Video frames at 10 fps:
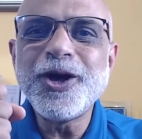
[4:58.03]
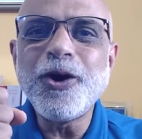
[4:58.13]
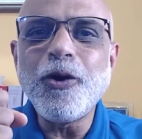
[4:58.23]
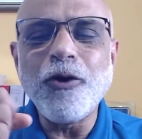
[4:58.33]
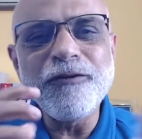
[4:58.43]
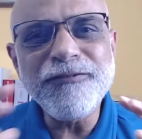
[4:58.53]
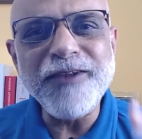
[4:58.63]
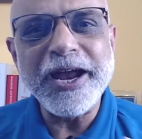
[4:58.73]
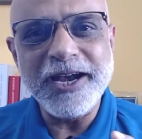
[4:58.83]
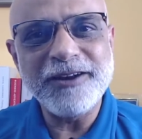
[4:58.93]
or
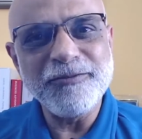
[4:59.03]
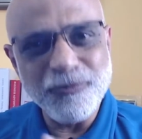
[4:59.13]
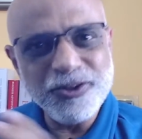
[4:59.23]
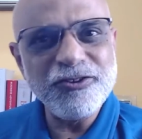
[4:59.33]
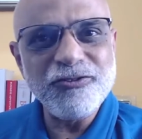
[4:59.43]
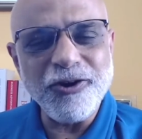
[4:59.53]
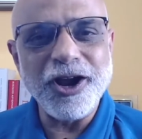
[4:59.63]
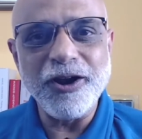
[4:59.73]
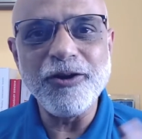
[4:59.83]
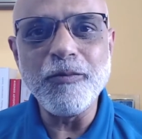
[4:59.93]
flight, which is
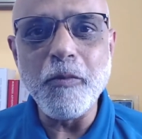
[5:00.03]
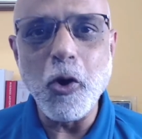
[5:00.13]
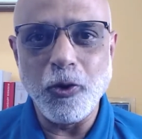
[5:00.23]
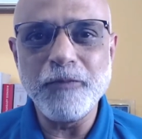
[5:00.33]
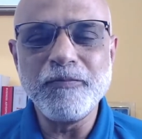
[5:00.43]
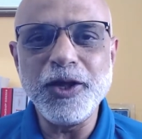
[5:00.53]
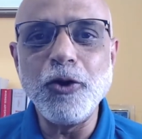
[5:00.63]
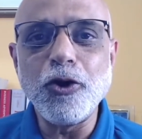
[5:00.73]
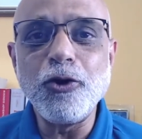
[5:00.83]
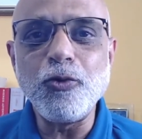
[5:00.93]
run mode, in
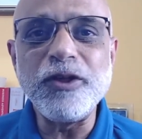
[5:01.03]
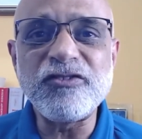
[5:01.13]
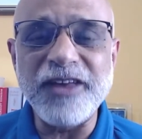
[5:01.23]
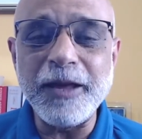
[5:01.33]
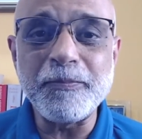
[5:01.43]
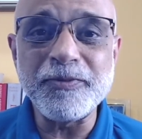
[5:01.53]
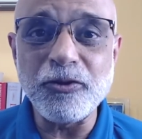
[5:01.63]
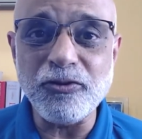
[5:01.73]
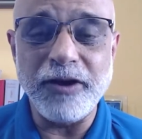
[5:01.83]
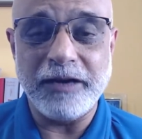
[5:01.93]
order to escape the
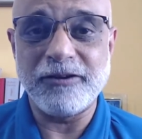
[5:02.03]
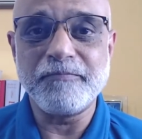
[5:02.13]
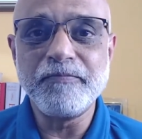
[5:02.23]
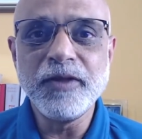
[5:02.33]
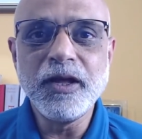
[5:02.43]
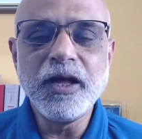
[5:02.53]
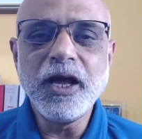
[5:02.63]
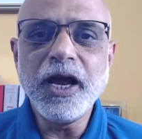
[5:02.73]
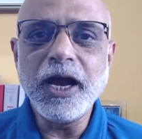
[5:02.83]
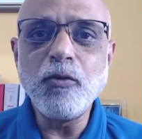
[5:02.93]
threat.
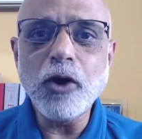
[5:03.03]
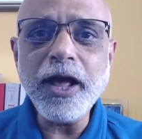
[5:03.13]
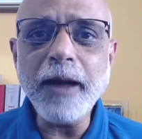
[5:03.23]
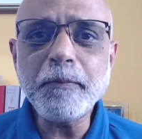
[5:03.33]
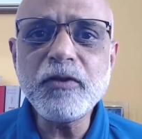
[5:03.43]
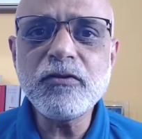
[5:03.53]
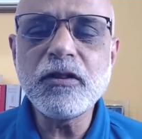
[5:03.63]
And what happens in the